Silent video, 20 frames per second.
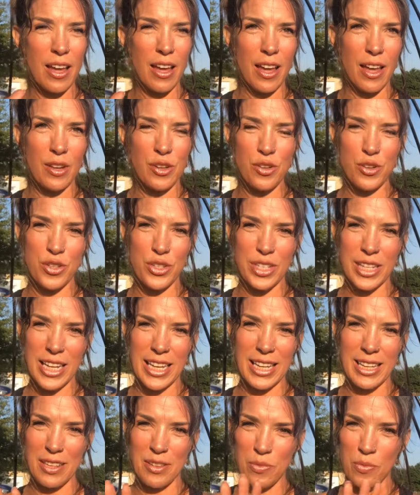
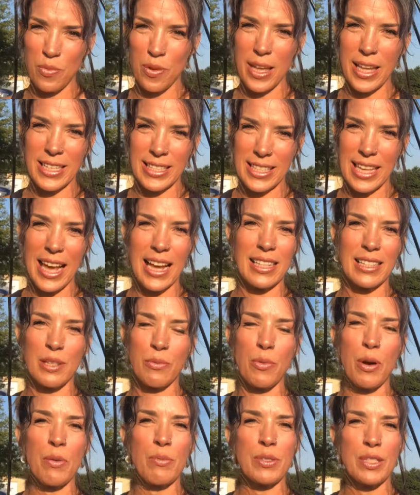understand exactly
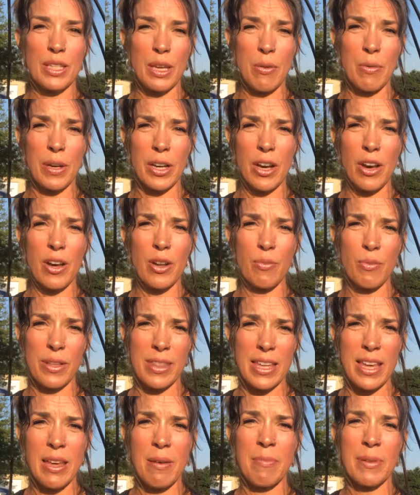what was going on
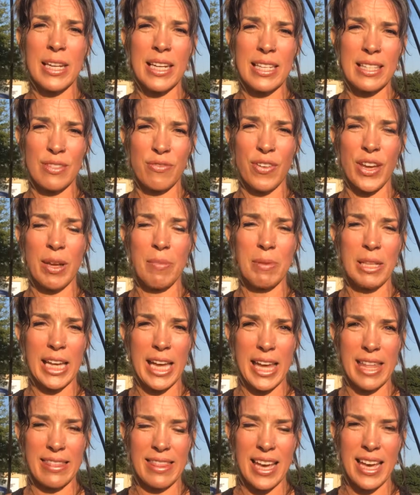with him and his family
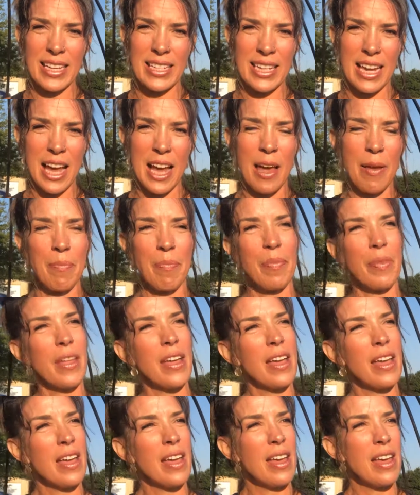at that time.
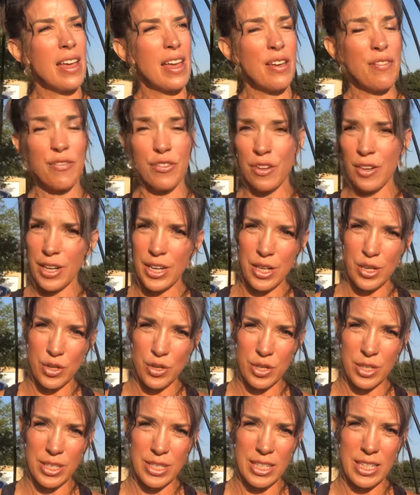If you're
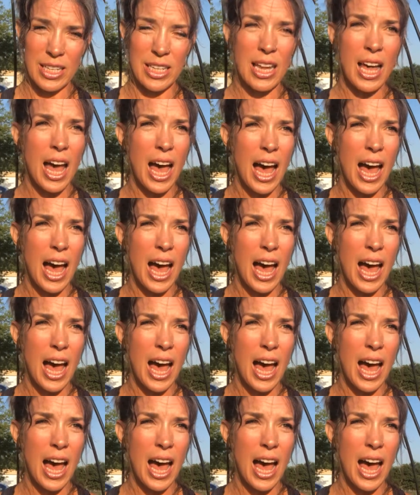interested,